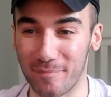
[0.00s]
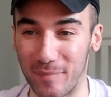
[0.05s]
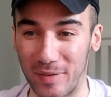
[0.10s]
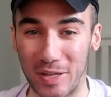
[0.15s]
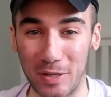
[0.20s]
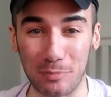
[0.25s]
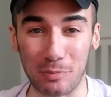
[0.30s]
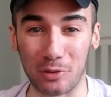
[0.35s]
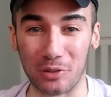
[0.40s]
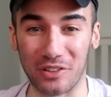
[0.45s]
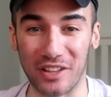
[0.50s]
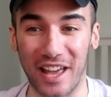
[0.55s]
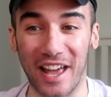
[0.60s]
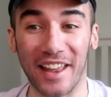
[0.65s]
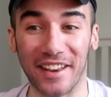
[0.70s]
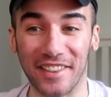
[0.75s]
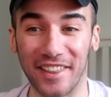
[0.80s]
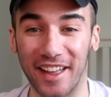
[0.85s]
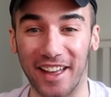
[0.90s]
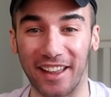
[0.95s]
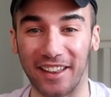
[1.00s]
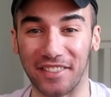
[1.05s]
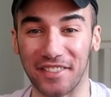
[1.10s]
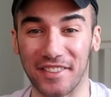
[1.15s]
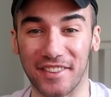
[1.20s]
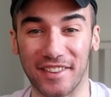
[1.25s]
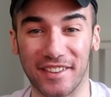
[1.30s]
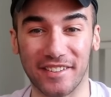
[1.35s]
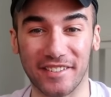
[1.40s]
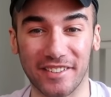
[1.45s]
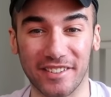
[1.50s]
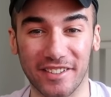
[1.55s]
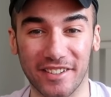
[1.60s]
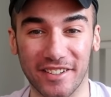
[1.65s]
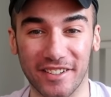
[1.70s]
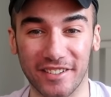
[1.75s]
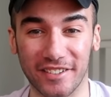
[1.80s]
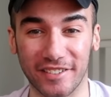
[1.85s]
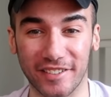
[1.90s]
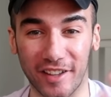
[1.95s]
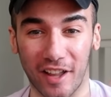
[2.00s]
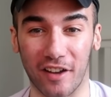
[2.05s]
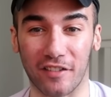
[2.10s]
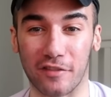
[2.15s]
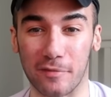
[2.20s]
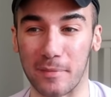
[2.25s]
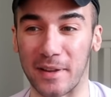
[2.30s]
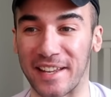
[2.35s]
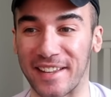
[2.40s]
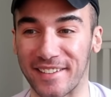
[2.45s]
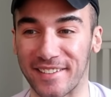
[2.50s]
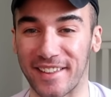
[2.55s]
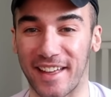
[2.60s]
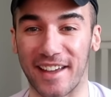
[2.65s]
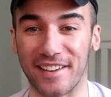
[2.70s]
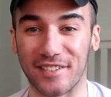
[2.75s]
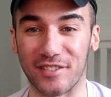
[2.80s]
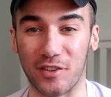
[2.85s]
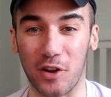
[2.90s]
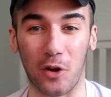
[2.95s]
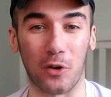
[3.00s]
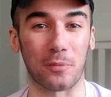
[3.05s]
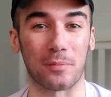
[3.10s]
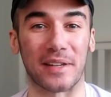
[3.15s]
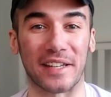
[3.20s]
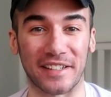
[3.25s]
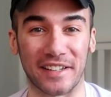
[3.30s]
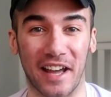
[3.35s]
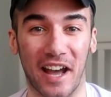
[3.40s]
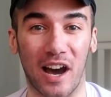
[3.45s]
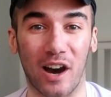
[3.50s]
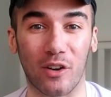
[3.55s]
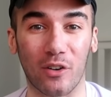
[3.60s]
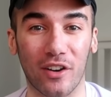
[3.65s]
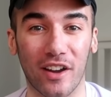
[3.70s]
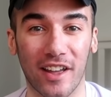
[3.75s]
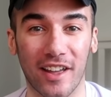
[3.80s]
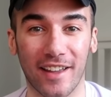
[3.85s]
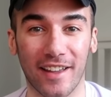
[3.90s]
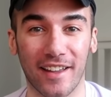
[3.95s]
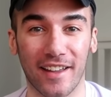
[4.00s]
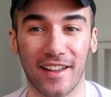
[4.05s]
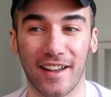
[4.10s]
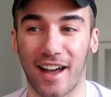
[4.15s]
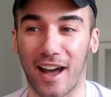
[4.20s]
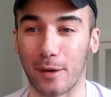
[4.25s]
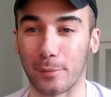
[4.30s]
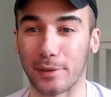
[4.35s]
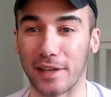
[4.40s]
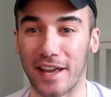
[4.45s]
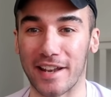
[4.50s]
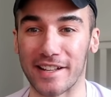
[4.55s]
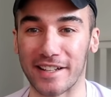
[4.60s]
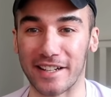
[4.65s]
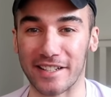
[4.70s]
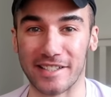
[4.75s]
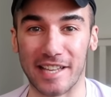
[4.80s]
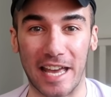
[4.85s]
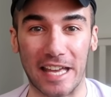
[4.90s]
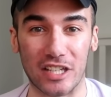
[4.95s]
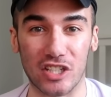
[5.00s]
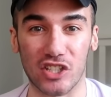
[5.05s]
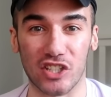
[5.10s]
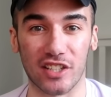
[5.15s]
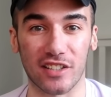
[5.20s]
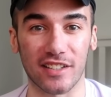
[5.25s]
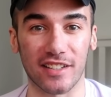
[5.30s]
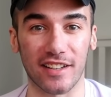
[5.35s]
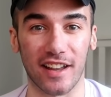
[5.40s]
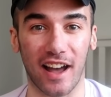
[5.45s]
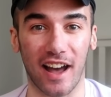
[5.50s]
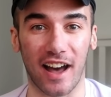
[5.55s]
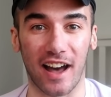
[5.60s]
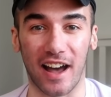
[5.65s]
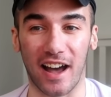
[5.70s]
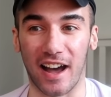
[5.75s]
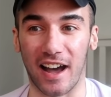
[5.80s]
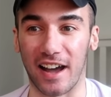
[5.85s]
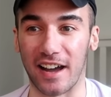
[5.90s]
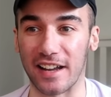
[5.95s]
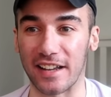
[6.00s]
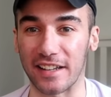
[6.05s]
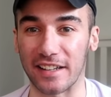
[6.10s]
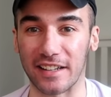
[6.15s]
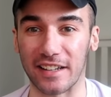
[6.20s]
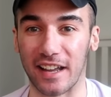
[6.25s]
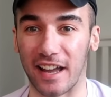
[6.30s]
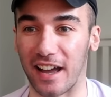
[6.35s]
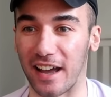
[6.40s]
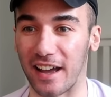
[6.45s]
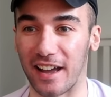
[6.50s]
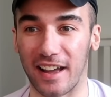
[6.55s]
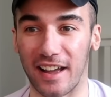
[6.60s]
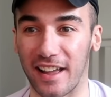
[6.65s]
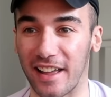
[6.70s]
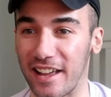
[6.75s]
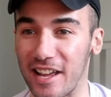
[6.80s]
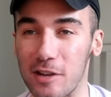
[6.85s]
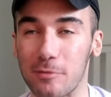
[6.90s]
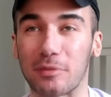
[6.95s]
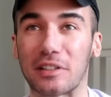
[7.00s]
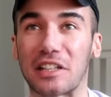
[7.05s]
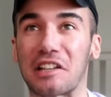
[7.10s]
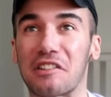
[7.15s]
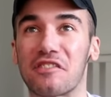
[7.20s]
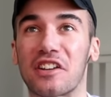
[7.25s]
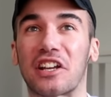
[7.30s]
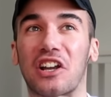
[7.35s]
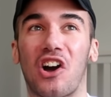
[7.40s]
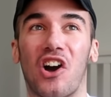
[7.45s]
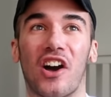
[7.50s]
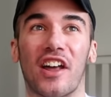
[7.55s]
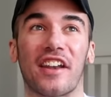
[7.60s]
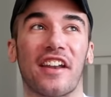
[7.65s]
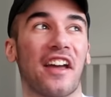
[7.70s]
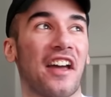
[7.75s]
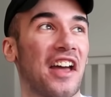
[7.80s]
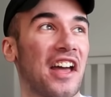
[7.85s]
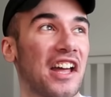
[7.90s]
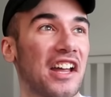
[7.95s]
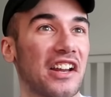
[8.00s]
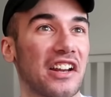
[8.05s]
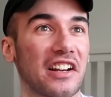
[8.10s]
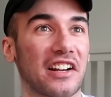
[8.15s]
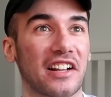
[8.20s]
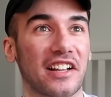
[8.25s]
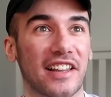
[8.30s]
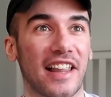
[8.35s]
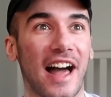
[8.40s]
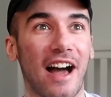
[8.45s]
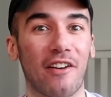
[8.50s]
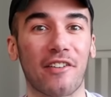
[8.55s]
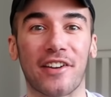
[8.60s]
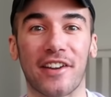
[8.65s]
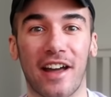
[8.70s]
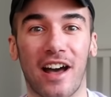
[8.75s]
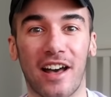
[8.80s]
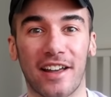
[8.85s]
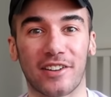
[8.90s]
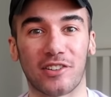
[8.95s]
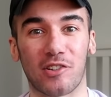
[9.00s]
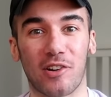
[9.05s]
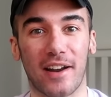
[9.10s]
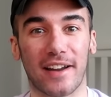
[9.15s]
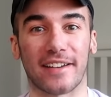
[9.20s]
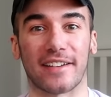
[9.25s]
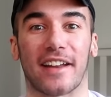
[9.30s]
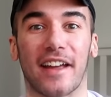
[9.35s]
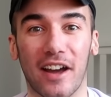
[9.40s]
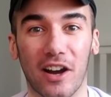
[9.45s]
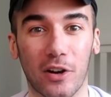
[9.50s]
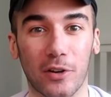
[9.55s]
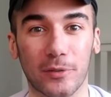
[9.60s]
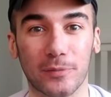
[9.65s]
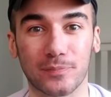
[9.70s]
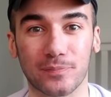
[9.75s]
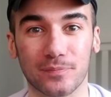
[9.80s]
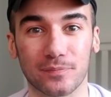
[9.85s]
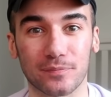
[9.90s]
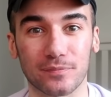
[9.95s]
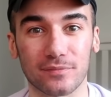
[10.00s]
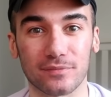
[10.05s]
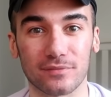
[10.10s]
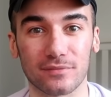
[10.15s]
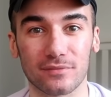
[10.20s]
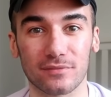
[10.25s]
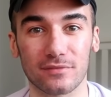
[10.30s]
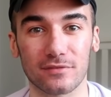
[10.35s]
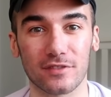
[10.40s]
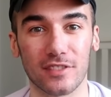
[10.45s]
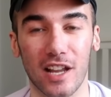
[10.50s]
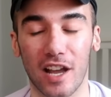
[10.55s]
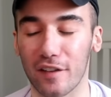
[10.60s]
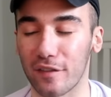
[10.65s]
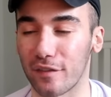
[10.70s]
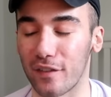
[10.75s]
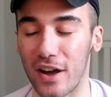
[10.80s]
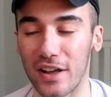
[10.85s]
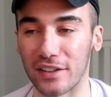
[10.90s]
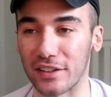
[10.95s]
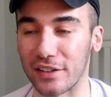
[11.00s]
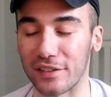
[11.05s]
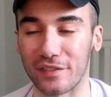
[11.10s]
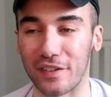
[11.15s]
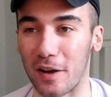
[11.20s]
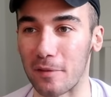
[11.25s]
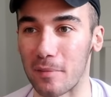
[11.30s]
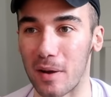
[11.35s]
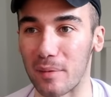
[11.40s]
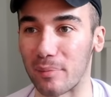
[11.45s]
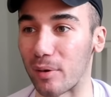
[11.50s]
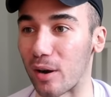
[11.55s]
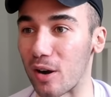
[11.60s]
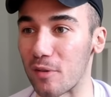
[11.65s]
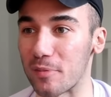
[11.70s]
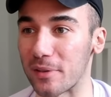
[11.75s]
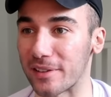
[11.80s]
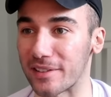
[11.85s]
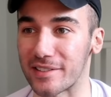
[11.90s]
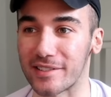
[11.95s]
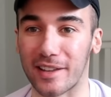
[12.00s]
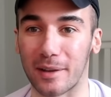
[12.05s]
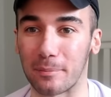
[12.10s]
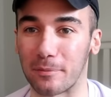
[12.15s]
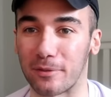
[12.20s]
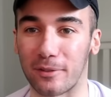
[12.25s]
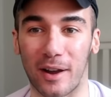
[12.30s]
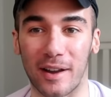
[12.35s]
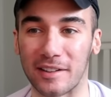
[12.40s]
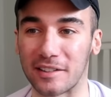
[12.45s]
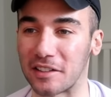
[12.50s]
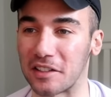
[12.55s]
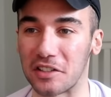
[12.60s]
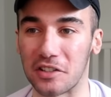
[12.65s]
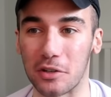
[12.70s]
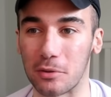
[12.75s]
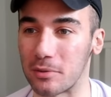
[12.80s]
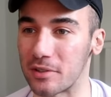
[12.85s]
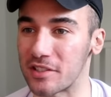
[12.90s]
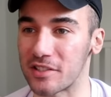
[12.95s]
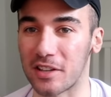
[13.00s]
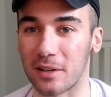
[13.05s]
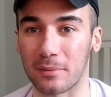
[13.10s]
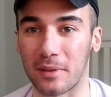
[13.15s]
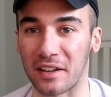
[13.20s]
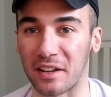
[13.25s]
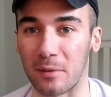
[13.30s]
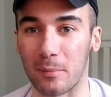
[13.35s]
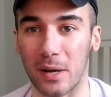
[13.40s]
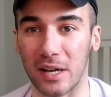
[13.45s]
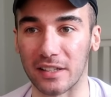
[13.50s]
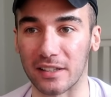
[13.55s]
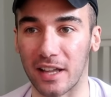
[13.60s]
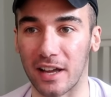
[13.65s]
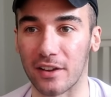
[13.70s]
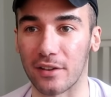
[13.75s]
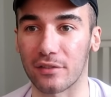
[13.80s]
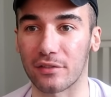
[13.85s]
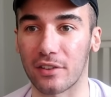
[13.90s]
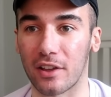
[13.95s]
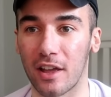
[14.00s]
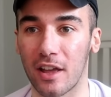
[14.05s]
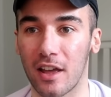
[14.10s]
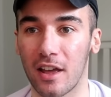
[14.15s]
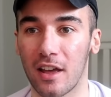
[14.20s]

people that that love me, that know me now. I'm getting attention. I am living on cloud nine right now. I finally found my purpose. I'm finally doing something in my life.